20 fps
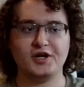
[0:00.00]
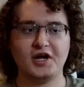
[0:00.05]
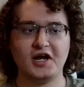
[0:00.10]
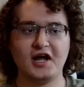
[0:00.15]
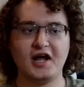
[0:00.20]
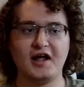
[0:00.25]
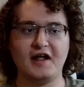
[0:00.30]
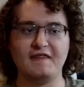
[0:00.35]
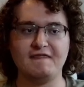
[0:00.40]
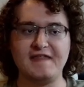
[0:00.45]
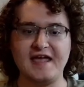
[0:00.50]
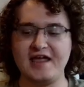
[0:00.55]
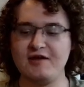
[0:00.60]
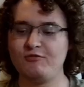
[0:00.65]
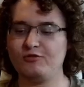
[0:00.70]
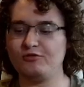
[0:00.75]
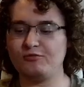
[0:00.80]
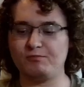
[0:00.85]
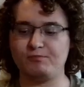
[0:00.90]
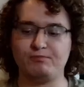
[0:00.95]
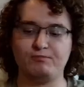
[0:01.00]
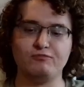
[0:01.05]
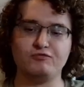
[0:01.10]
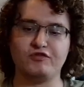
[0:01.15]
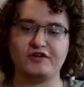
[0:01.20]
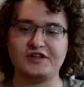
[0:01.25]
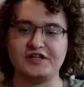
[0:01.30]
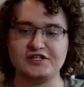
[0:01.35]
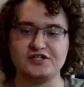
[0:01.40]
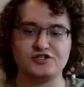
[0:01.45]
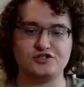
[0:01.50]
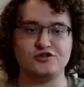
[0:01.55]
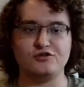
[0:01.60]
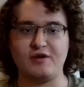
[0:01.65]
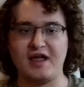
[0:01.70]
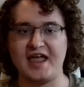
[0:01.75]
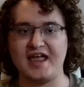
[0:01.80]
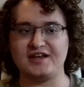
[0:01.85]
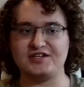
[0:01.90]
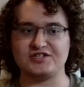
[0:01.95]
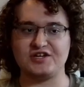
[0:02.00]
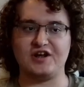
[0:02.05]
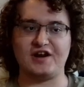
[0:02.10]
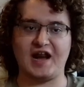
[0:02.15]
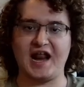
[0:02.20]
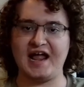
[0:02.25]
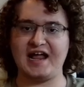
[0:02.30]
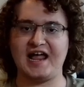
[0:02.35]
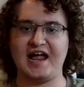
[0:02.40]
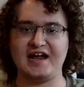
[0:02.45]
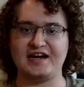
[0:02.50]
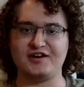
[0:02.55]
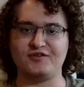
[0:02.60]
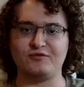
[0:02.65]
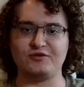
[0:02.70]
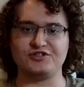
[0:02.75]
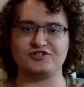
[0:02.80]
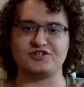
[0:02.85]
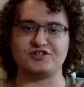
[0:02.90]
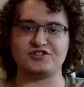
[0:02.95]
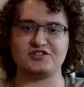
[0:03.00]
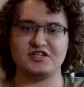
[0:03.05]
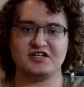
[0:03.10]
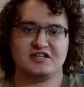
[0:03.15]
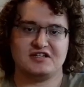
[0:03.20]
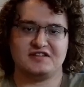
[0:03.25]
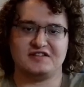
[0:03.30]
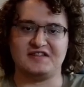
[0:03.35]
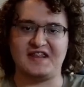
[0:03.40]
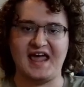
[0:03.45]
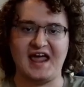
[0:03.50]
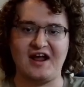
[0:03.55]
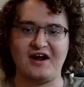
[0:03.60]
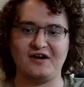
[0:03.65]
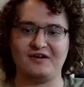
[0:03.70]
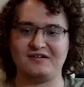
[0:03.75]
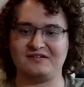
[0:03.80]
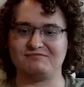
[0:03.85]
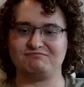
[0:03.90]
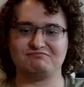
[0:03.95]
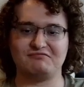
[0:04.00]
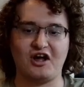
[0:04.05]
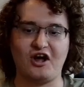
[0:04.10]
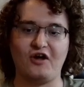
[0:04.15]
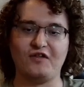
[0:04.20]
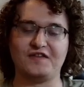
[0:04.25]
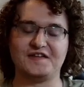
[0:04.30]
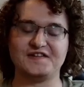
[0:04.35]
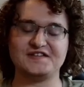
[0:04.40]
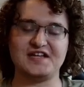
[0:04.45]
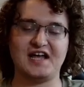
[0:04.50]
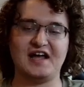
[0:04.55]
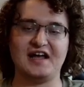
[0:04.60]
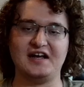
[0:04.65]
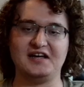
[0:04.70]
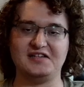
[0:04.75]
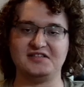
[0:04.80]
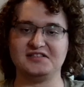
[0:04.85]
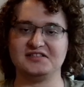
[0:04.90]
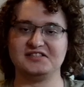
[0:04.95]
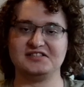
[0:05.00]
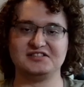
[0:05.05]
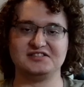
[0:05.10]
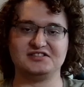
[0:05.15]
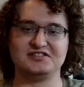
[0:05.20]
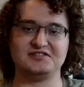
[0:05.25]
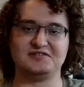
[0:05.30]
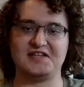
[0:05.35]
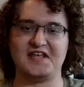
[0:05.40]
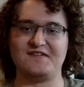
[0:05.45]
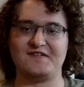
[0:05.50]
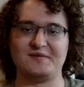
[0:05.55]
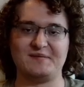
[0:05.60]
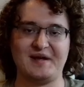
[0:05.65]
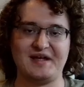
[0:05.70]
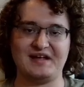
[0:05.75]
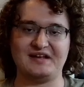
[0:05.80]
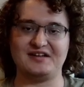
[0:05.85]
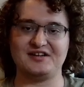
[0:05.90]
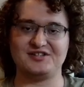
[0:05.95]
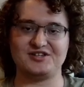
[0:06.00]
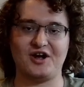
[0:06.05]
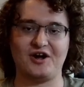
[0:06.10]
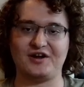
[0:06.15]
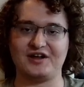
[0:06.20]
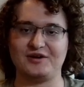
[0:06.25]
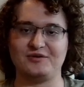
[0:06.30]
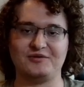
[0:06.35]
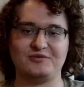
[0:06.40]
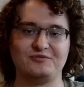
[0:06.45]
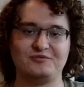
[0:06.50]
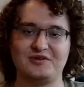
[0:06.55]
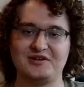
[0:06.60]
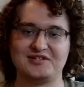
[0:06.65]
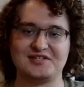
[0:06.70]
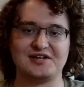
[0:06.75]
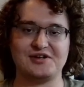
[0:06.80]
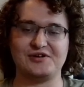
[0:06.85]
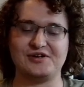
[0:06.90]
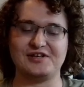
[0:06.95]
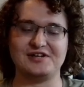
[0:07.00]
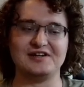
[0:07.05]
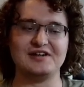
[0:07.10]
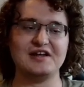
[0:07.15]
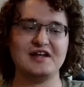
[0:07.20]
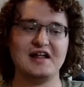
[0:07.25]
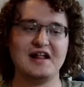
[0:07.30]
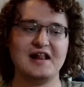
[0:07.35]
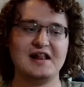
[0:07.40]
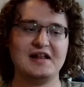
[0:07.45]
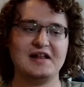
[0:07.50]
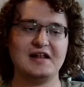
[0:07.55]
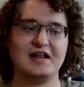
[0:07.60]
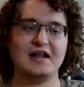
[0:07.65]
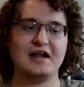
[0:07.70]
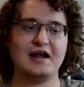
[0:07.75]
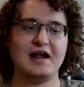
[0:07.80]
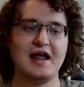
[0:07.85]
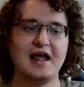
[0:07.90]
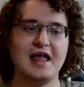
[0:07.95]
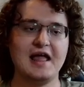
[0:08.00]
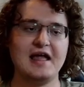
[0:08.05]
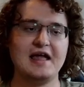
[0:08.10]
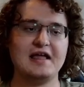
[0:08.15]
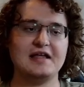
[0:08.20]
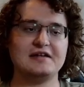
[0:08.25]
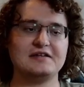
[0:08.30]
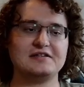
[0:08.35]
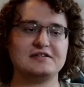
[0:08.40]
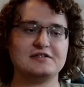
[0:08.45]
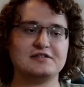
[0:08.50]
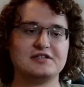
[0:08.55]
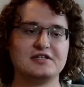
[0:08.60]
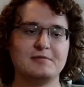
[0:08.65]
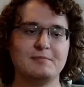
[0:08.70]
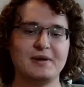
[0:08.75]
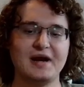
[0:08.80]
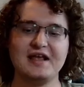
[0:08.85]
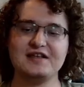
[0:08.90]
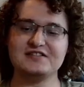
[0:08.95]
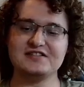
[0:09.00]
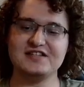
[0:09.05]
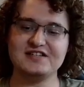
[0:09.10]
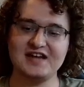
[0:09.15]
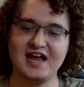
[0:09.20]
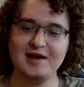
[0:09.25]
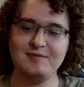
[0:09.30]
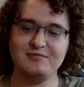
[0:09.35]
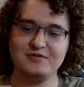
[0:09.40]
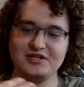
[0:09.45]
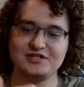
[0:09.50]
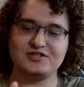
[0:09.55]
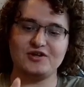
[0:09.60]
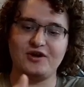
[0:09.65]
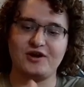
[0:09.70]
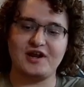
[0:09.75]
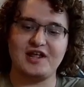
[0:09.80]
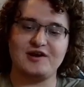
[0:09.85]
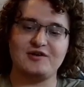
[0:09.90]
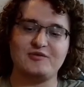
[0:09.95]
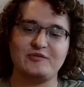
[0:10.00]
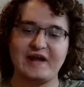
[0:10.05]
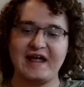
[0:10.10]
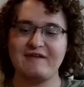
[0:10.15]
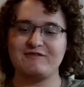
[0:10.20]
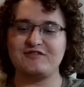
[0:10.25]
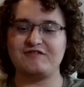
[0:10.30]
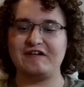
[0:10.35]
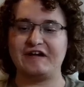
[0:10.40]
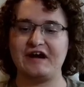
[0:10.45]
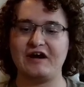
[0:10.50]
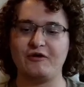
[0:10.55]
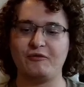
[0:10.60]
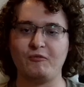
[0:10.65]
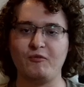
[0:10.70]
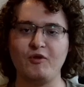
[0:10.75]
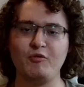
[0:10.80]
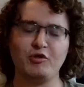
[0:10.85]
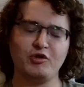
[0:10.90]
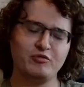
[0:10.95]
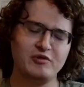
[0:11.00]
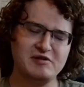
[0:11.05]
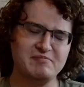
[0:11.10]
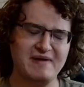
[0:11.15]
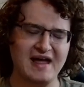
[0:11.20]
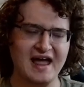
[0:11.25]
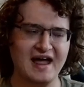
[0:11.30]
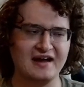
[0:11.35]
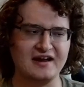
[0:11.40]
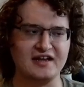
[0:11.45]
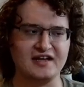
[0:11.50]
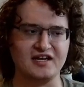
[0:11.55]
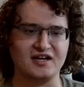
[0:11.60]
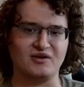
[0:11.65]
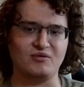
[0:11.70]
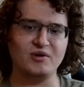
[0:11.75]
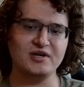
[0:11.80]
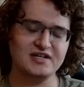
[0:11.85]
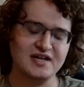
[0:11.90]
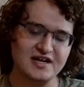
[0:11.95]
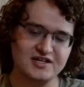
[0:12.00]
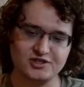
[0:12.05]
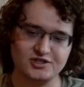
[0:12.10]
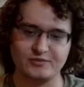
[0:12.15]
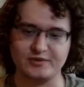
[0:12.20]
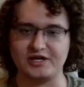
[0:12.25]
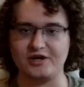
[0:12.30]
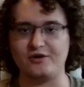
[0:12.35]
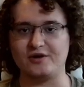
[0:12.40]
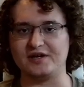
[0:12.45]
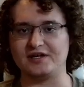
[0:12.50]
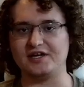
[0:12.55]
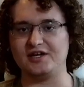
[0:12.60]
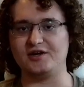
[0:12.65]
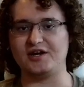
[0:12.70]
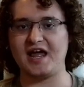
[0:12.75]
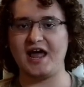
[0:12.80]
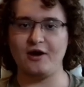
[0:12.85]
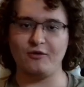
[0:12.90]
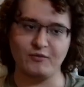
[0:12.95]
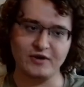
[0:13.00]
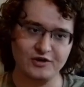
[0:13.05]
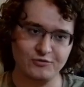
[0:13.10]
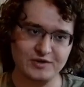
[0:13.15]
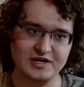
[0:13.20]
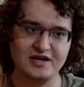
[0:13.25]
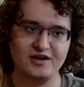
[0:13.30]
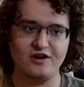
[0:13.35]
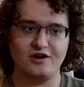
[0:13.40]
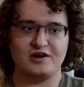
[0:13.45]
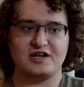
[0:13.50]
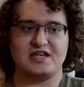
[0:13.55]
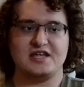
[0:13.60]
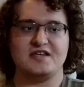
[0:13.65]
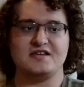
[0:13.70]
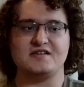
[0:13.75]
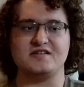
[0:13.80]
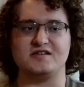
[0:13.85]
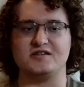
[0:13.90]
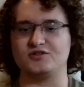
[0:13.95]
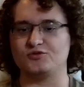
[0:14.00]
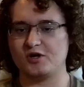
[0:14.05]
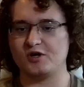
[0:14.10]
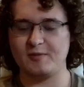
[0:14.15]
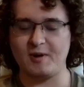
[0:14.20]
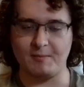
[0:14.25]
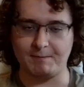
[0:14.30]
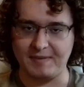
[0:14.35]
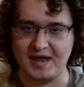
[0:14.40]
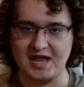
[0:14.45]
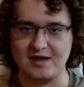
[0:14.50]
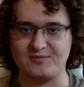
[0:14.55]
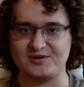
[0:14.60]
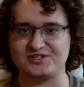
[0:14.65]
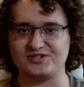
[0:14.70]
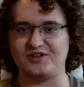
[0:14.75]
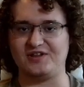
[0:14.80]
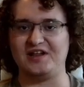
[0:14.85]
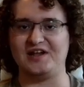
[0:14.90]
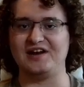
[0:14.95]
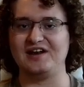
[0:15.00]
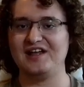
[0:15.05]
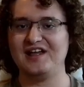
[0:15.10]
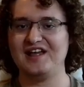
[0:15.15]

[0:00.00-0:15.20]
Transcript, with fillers: uh, they were really the two hands on, and I kind of was just there on the side, giving my talking as I could. And but as the time gets on, and we have to figure out what are we packing, what days are we going in, how when are we getting our keys, what about payments, all that.